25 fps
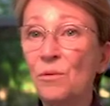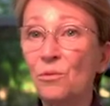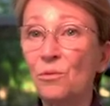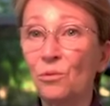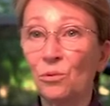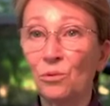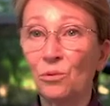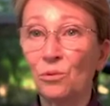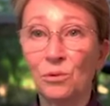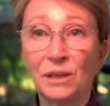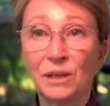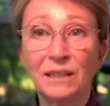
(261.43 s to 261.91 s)

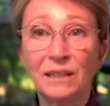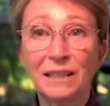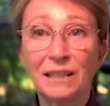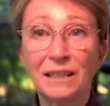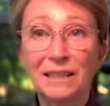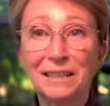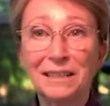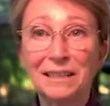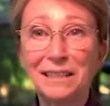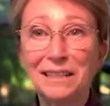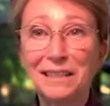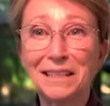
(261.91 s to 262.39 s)

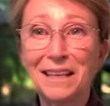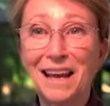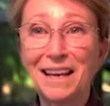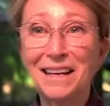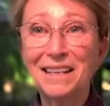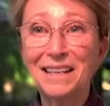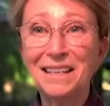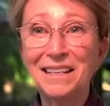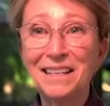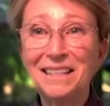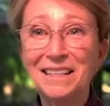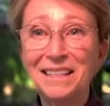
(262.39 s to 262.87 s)
really
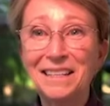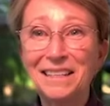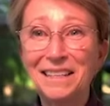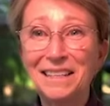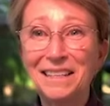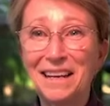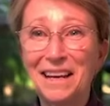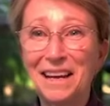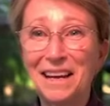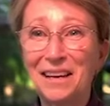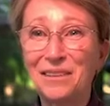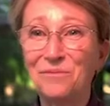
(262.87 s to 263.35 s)
excited
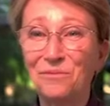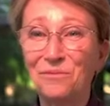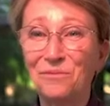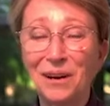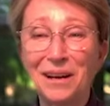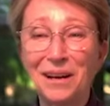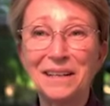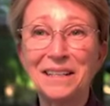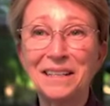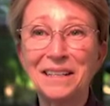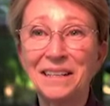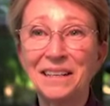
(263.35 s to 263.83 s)
and
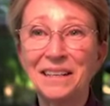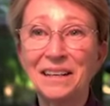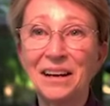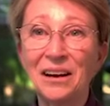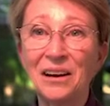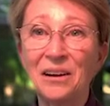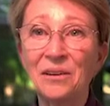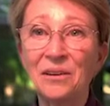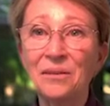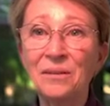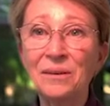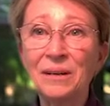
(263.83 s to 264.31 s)
ready to
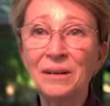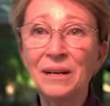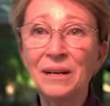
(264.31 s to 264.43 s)
go.